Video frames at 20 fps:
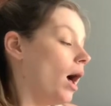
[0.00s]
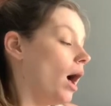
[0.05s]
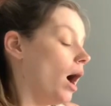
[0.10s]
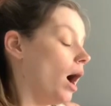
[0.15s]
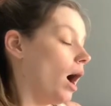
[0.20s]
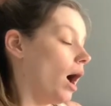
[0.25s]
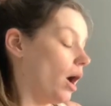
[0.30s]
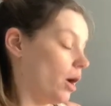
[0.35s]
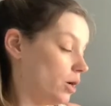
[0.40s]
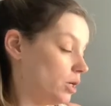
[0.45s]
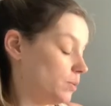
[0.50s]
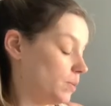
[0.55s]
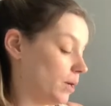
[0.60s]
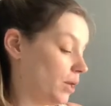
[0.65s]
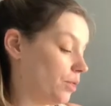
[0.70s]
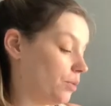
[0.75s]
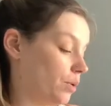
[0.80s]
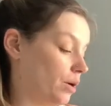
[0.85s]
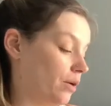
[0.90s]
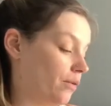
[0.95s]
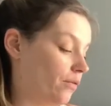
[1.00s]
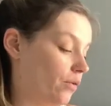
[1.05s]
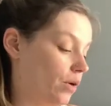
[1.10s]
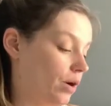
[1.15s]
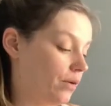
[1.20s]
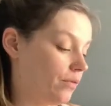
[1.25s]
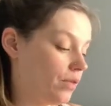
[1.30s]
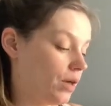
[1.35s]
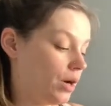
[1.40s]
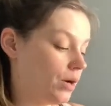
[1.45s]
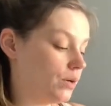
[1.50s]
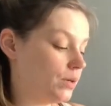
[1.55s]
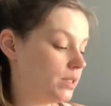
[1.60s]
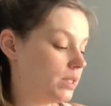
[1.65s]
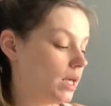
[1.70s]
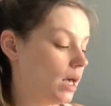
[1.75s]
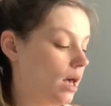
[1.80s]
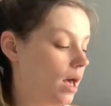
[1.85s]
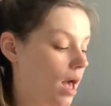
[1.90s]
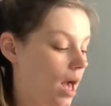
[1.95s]
I always bring 3 or 4 of those.
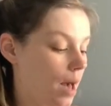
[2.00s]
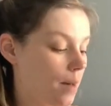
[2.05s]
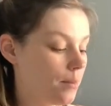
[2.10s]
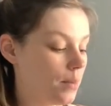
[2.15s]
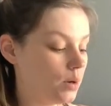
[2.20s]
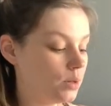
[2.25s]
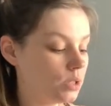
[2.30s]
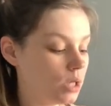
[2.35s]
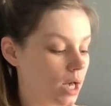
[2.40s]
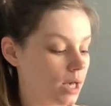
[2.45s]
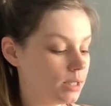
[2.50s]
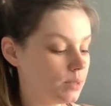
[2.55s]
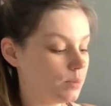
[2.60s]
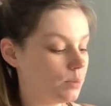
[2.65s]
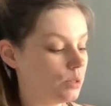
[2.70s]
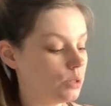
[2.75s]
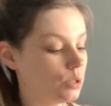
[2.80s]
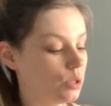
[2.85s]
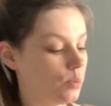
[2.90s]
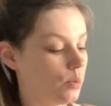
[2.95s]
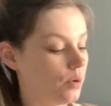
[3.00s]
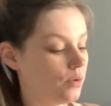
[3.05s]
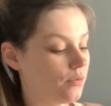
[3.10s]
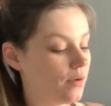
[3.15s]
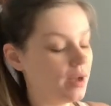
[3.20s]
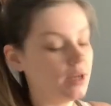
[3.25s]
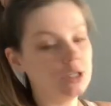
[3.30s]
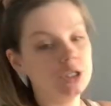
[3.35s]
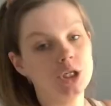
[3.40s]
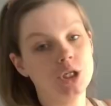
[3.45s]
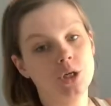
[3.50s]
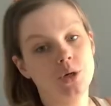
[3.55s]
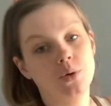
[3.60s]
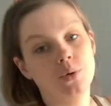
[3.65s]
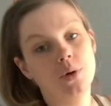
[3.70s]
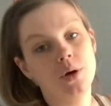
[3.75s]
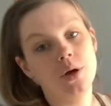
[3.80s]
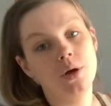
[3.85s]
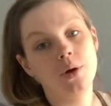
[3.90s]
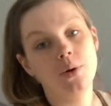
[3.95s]
Most hospitals will provide
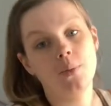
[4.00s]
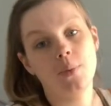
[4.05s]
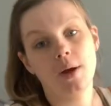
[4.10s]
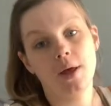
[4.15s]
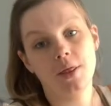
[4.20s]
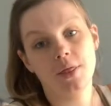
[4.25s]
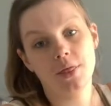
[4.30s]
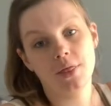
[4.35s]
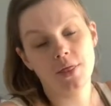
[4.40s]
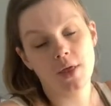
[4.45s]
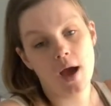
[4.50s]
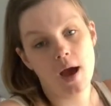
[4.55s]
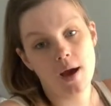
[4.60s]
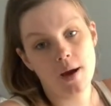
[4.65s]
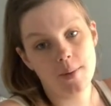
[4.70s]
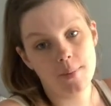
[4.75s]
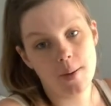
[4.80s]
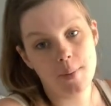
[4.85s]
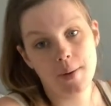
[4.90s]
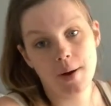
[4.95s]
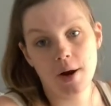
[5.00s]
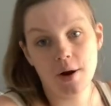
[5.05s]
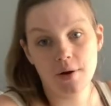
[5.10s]
you with a pair